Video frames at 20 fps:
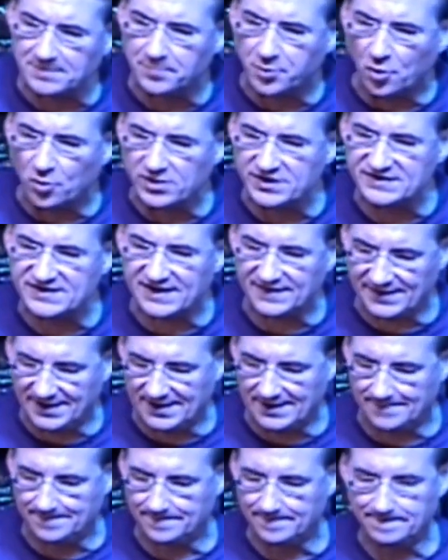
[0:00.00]
important to
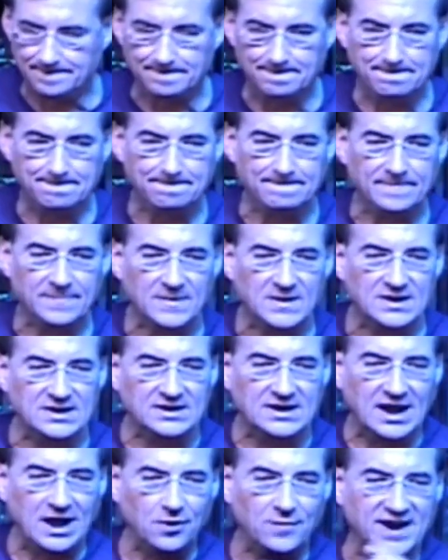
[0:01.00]
them.
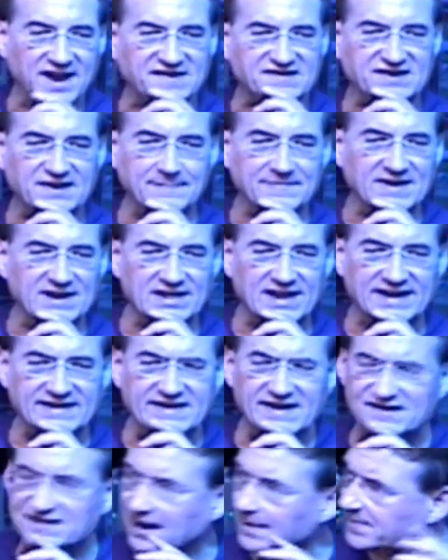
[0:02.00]
I'll ask something
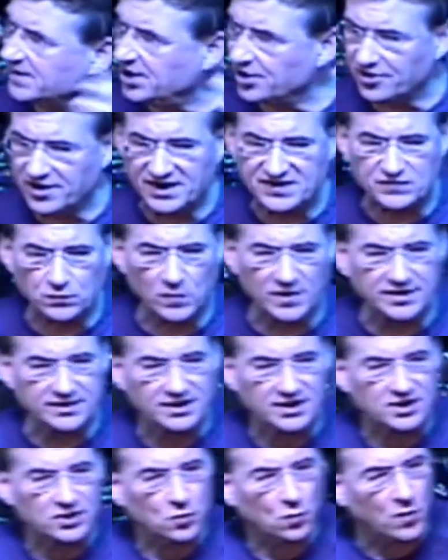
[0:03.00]
like this. I'm curious,
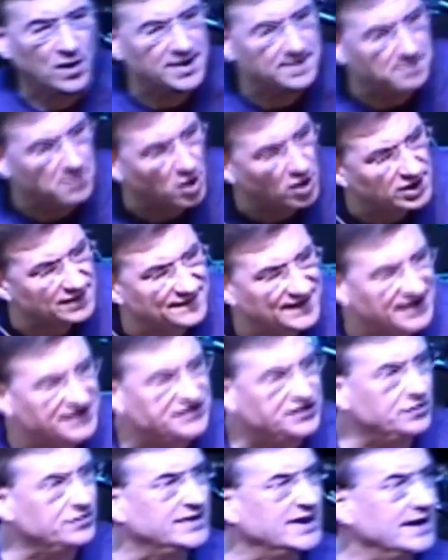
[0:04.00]
what
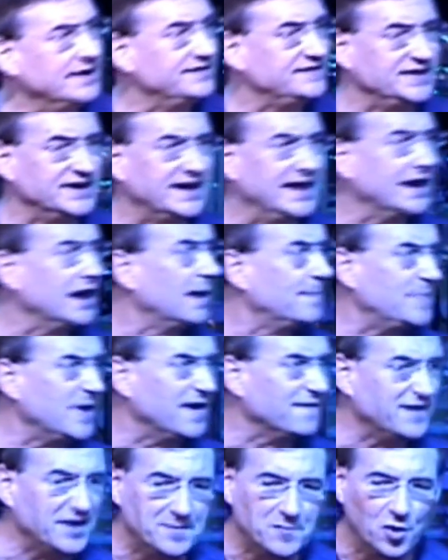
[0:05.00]
motivates you to get up
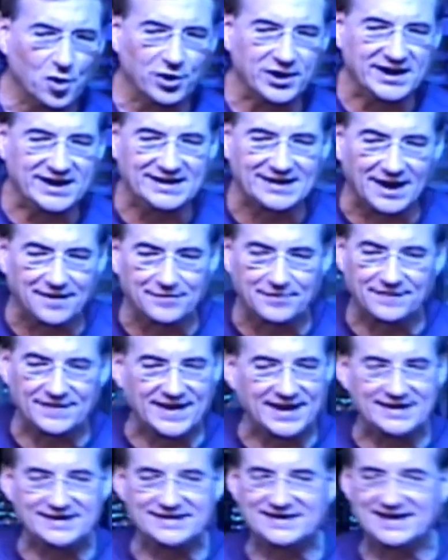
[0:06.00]
every morning other
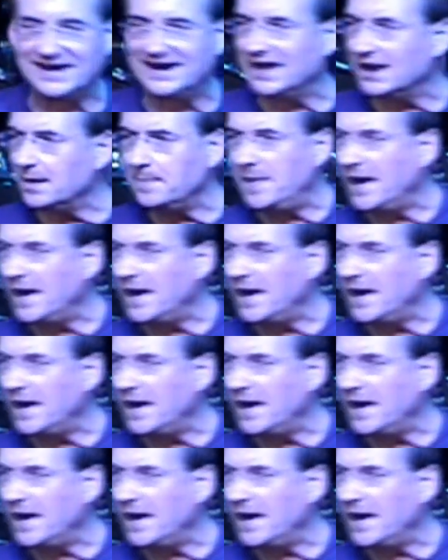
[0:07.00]
than to get a